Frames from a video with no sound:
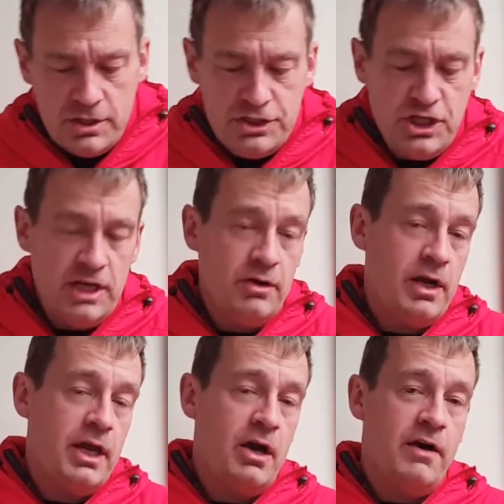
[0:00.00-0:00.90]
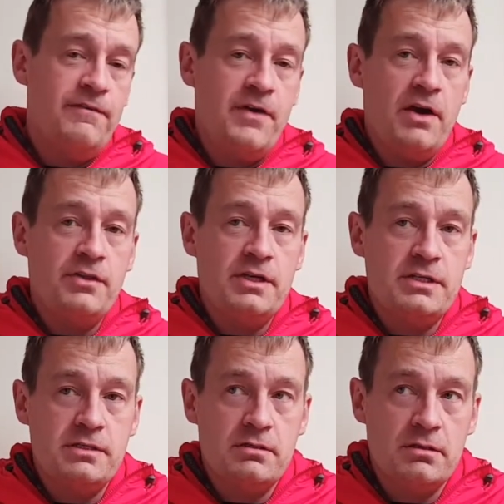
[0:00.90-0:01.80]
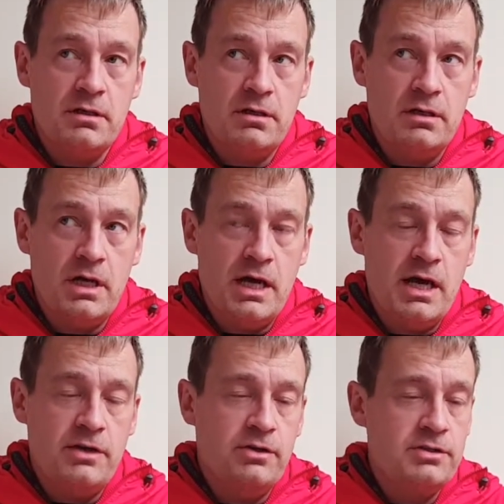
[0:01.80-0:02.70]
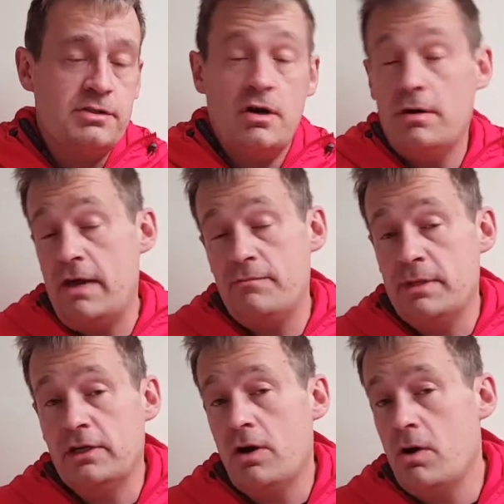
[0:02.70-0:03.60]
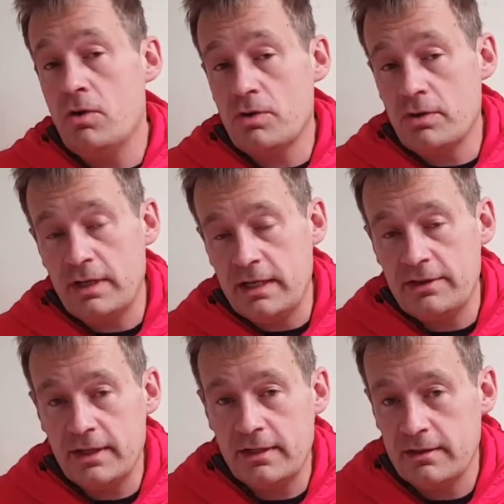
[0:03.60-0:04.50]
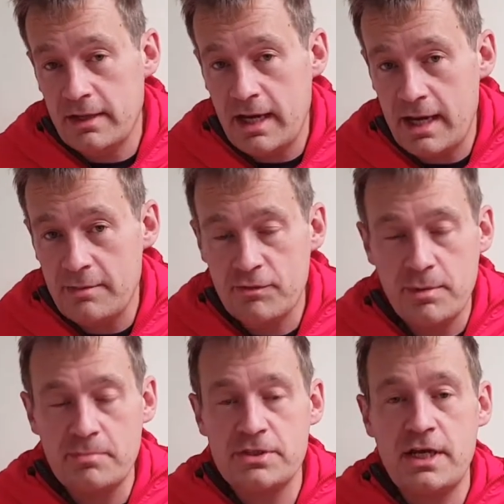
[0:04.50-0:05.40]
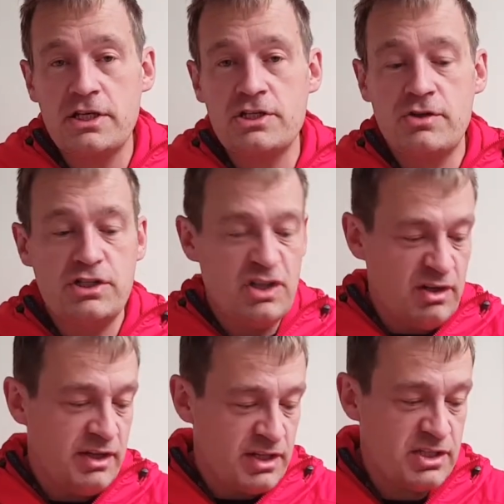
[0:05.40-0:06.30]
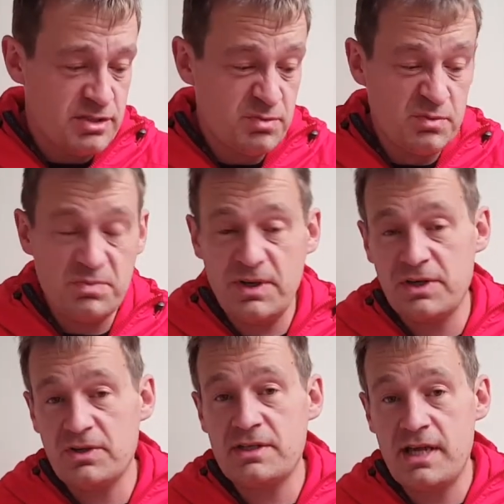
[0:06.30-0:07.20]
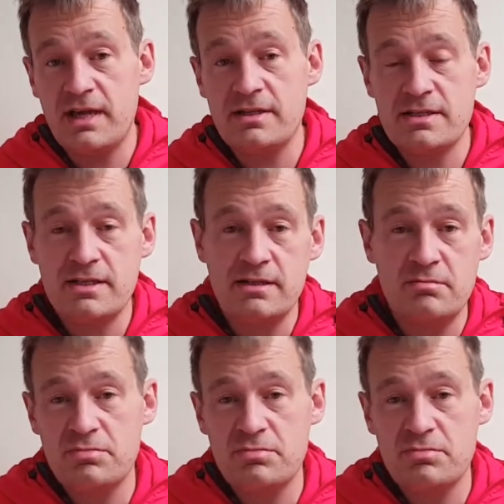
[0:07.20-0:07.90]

Generally I found this, I haven't been cold on anything from I'm stationary. Generally this is pretty good down into the